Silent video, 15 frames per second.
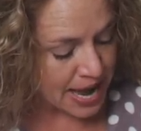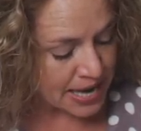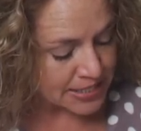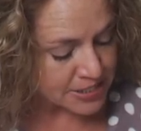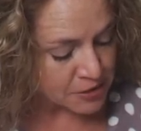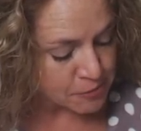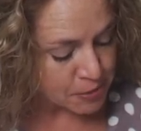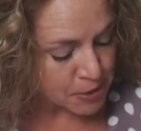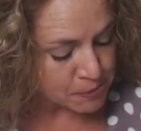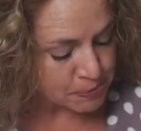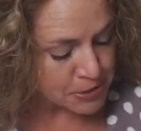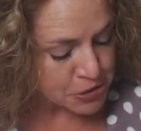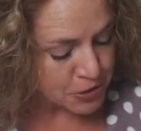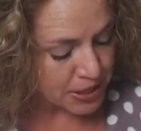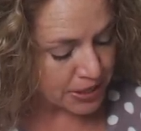active
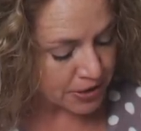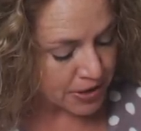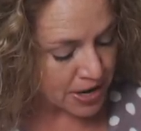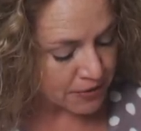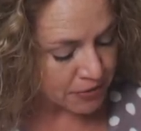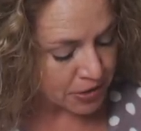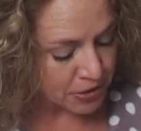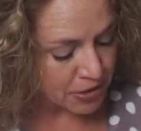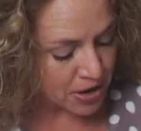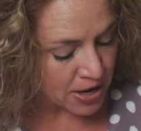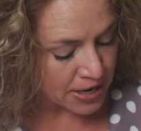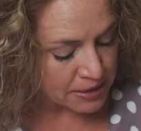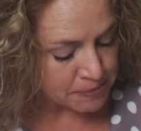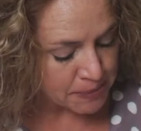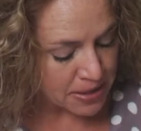perpetrator of the
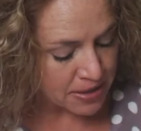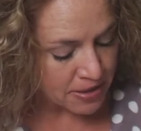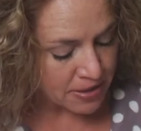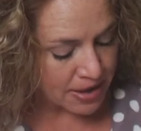crime.